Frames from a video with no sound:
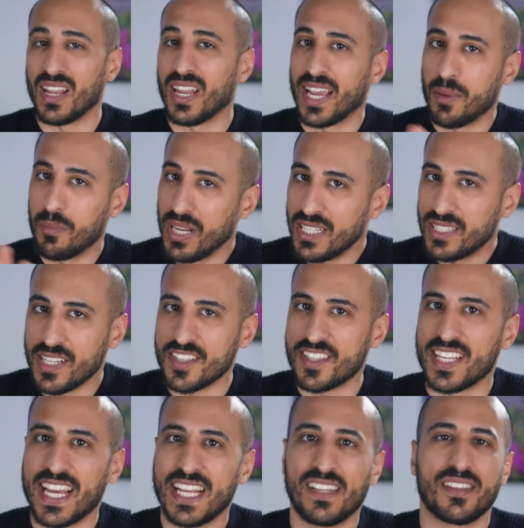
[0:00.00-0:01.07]
A liability
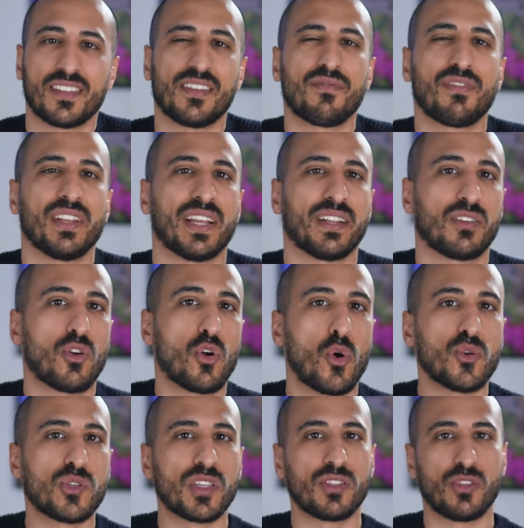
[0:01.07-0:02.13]
instead is something that
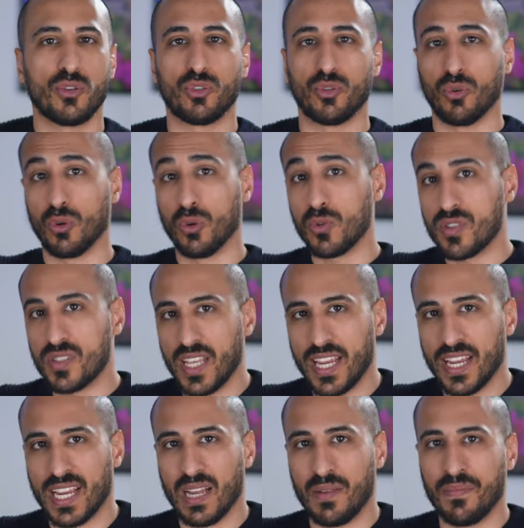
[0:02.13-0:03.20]
causes you to lose
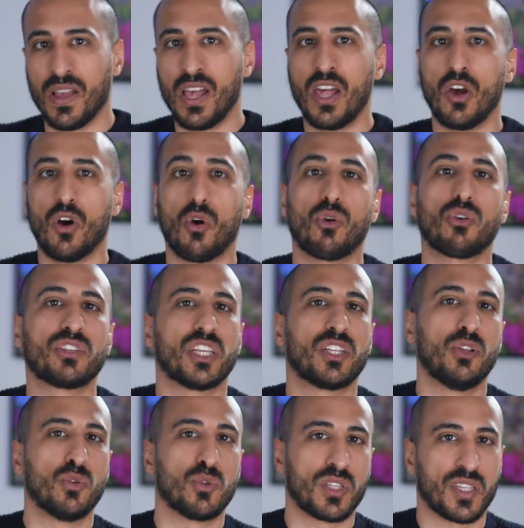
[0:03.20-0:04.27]
income or
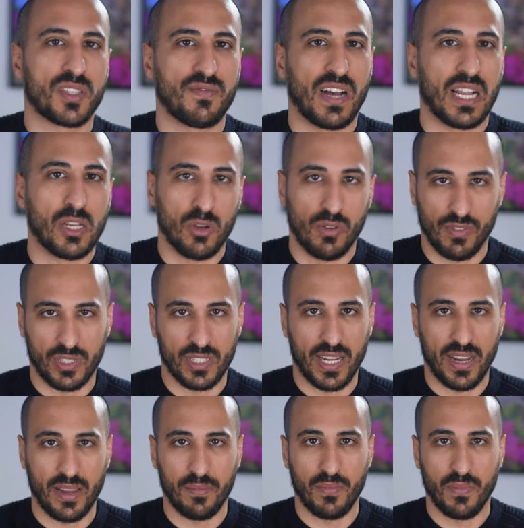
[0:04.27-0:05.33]
that loses value over
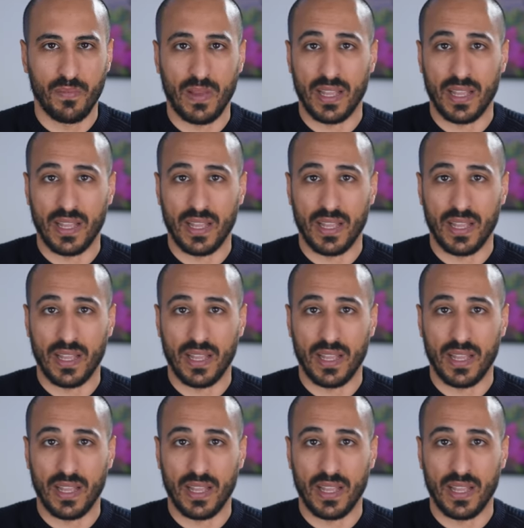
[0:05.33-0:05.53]
time.